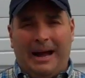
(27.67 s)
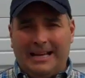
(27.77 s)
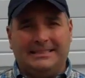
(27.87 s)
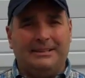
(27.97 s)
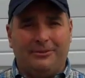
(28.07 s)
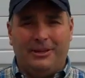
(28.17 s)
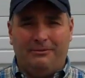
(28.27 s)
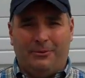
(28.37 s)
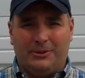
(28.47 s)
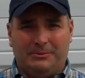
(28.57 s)
positive
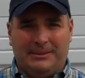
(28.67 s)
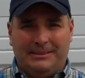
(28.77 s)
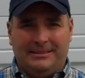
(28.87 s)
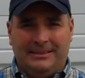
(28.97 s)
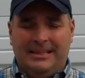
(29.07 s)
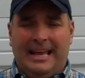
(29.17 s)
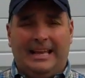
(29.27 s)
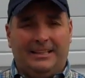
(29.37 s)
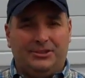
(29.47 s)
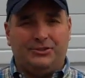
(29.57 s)
reinforcement
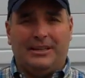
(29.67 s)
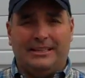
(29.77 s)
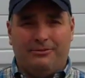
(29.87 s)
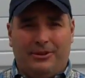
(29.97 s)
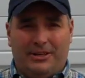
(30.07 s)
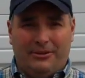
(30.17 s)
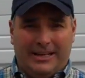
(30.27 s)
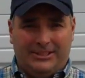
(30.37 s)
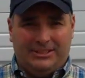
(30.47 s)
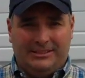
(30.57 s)
and constructive
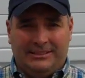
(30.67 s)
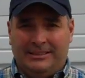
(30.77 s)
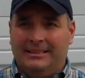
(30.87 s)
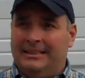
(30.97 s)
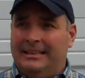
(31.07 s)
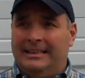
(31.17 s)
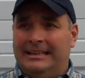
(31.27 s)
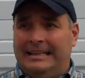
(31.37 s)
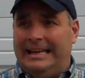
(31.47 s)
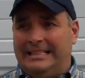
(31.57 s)
redirection.
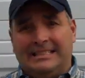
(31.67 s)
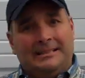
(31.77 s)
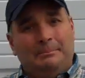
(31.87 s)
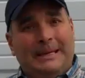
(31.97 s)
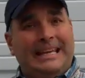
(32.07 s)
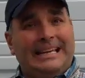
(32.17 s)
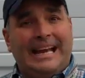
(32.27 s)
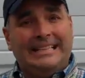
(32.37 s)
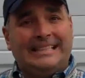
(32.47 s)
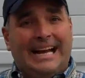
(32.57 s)
It's being a
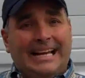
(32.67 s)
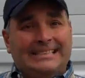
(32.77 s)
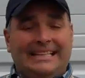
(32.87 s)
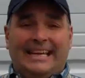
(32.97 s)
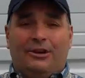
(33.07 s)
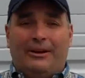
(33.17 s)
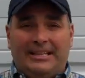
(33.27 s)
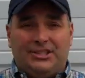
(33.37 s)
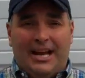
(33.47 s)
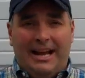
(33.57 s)
nice guy and saying
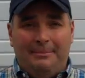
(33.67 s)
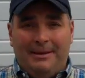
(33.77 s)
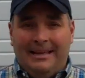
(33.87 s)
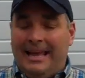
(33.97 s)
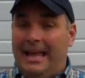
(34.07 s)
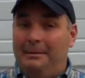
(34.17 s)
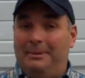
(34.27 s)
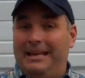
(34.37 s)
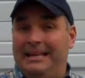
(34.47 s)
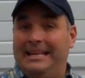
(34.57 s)
great job
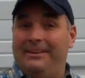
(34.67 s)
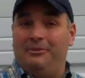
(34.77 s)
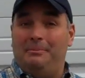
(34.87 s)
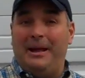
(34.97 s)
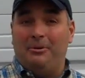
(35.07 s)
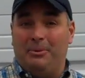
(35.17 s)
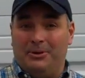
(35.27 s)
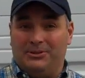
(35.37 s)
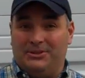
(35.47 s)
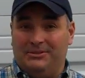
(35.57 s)
and being an even better
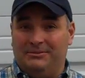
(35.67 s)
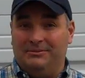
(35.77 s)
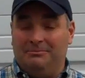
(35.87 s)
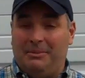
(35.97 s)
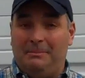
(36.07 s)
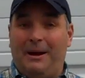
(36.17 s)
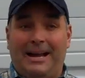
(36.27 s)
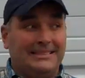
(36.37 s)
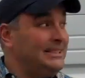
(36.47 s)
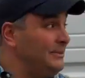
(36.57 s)
person by
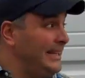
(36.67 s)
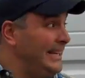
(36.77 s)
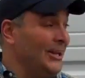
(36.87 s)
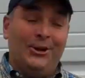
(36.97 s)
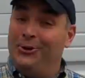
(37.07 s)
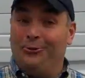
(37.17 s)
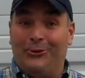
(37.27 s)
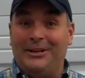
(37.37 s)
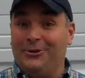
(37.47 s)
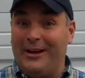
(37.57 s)
positively
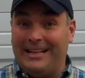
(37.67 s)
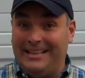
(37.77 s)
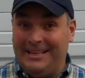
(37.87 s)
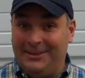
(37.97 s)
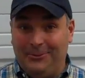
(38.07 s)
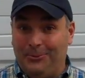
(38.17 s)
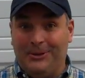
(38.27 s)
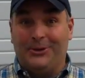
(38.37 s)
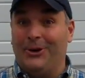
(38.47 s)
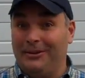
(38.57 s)
redirecting
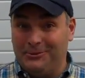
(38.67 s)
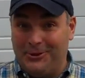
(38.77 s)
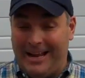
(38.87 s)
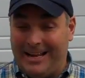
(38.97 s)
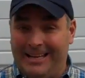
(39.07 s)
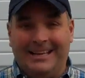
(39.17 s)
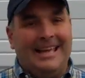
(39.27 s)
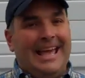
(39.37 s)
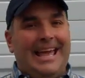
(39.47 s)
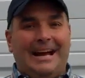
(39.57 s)
when they're off track.
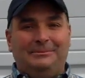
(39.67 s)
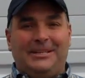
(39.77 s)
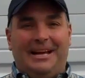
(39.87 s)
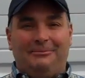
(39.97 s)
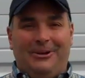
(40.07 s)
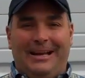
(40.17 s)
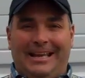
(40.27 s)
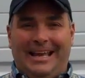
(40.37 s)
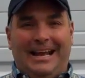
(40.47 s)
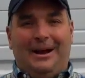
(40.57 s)
Hey, I'm Tom
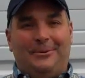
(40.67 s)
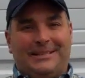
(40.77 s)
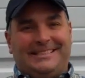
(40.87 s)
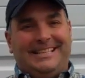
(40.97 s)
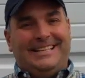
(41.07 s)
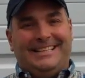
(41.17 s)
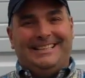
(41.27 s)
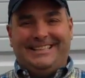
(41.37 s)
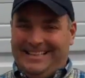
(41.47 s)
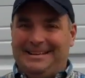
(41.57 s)
Ring and I want to see you
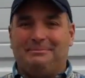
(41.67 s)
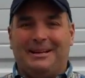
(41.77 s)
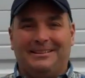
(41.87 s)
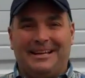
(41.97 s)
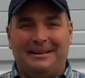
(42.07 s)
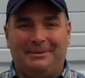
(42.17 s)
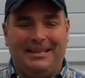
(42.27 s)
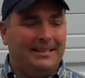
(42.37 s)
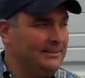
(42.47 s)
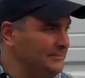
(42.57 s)
at Brown Daub
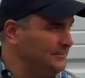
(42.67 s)
Kia.